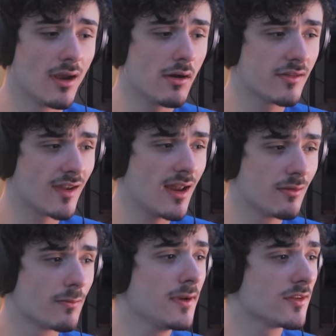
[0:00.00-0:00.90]
There is
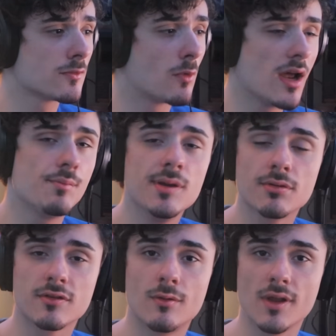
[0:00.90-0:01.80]
a reason why
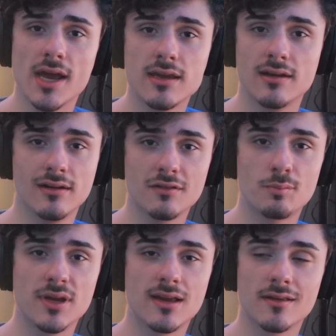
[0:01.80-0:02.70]
people don't like it, and it's
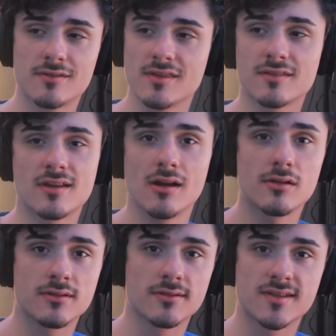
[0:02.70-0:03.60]
because this
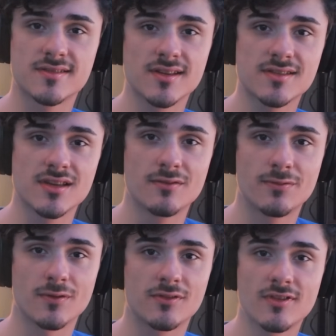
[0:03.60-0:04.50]
character has existed
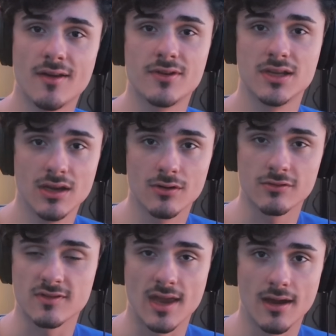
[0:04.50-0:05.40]
for 7
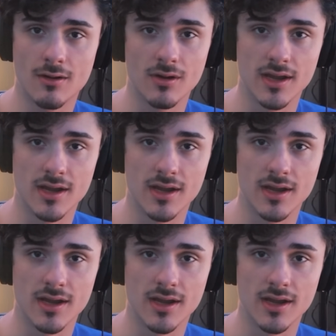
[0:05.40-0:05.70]
years now,